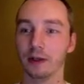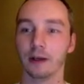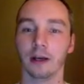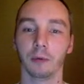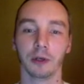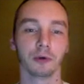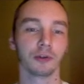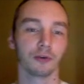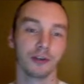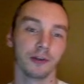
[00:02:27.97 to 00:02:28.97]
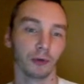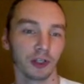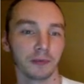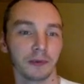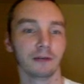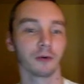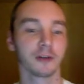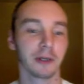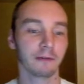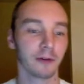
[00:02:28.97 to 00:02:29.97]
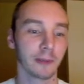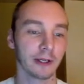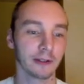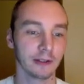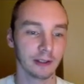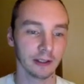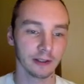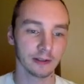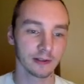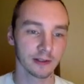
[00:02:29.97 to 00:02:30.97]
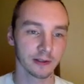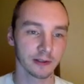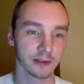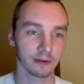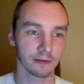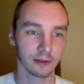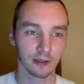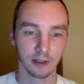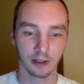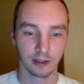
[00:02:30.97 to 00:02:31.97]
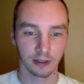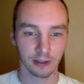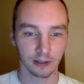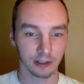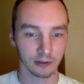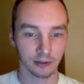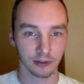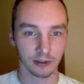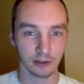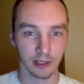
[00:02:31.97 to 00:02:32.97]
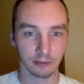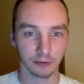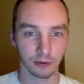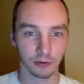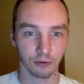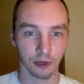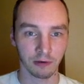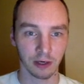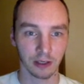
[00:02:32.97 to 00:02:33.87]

We can also increase the bullet speed if we want to make it feel better, and some other stuff. God, that was just an absolute train wreck.